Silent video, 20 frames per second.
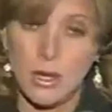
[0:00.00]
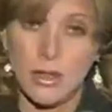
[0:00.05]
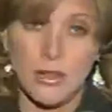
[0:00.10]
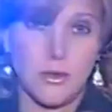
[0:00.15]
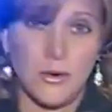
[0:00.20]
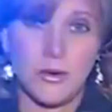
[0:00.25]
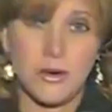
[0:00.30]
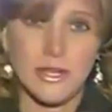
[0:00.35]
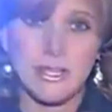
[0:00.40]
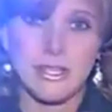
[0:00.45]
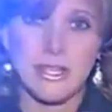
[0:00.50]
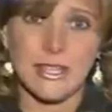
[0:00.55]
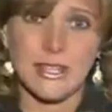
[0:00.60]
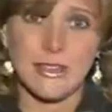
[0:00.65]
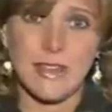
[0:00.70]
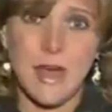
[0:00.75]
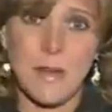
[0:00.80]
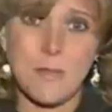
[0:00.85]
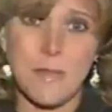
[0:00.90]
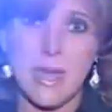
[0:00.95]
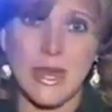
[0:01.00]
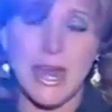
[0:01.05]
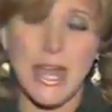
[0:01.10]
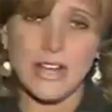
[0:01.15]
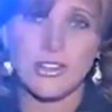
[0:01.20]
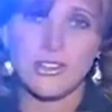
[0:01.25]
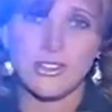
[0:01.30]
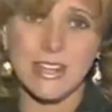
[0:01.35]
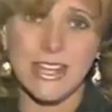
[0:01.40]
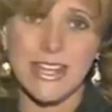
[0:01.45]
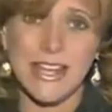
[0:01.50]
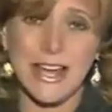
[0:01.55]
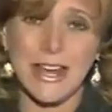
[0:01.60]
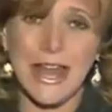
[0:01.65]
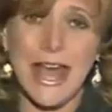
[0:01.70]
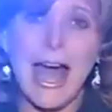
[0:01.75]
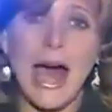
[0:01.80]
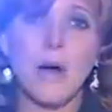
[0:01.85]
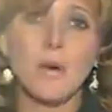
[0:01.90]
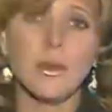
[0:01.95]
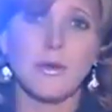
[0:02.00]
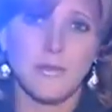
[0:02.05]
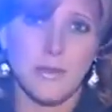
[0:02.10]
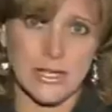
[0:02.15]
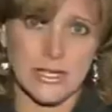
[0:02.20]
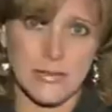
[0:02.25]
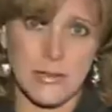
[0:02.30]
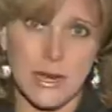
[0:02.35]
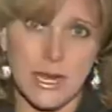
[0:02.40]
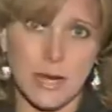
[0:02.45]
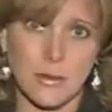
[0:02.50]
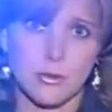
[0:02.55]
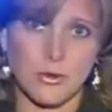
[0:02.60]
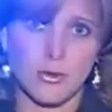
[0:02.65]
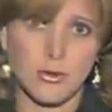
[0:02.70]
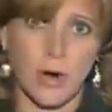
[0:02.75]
authorities say that that man actually got out of his pickup